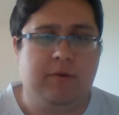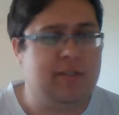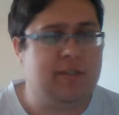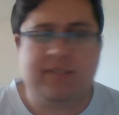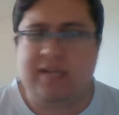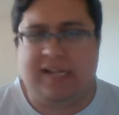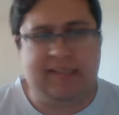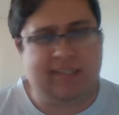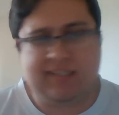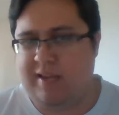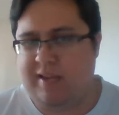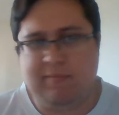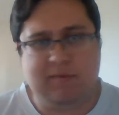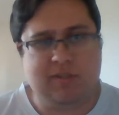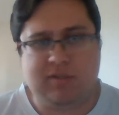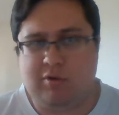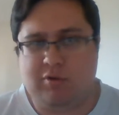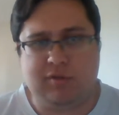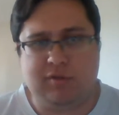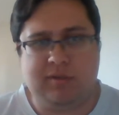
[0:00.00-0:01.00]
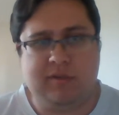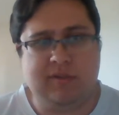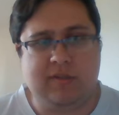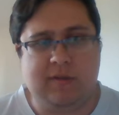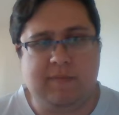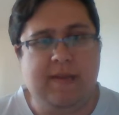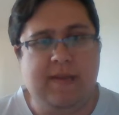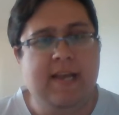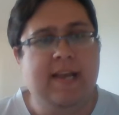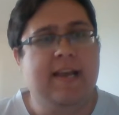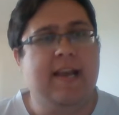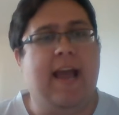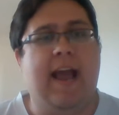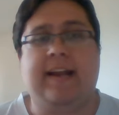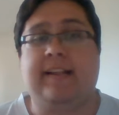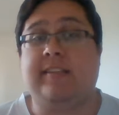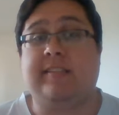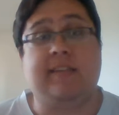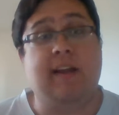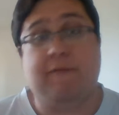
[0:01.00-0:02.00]
which is not the same as socialism,
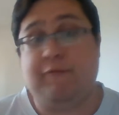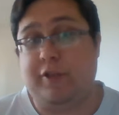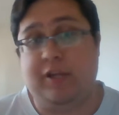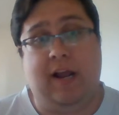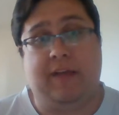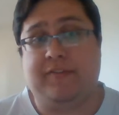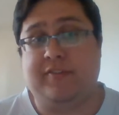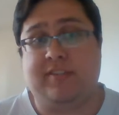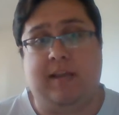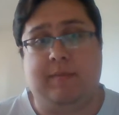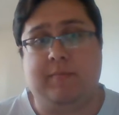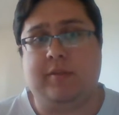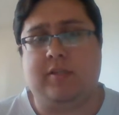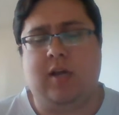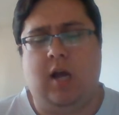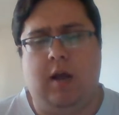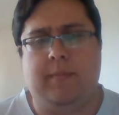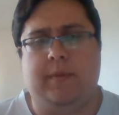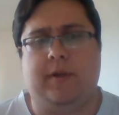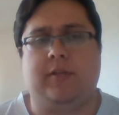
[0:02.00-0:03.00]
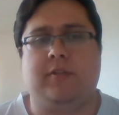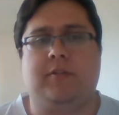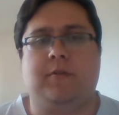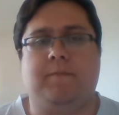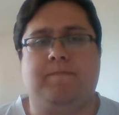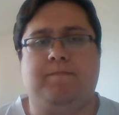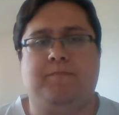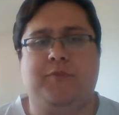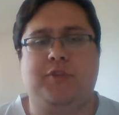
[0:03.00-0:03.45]
and it's definitely not the same as communism.